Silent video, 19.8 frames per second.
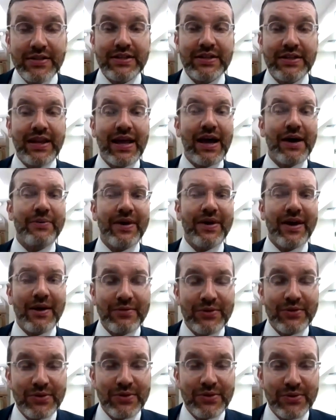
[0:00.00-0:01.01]
now we come
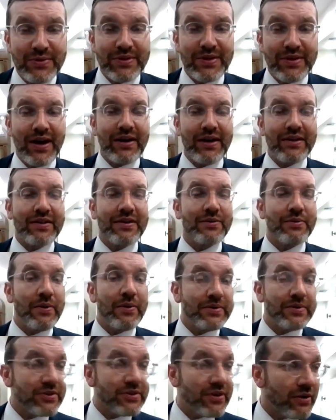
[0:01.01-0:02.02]
to what
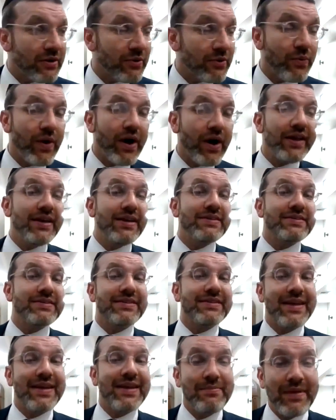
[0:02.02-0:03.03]
we started with. Why is it
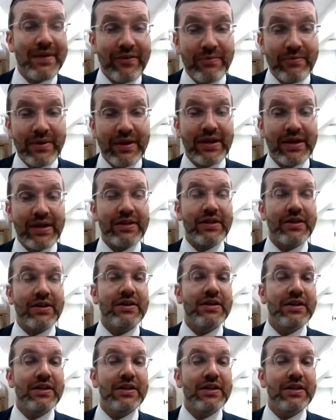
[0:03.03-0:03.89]
that Mikra Megillah